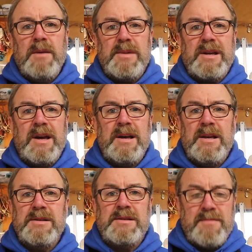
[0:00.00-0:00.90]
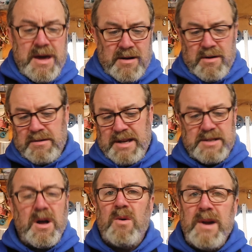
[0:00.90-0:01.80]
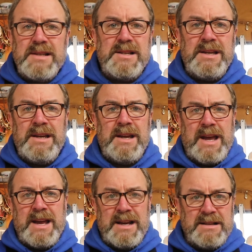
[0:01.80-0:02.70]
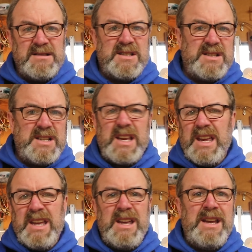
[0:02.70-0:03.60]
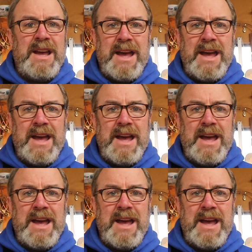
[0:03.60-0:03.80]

because the metal gets all rusty and sticky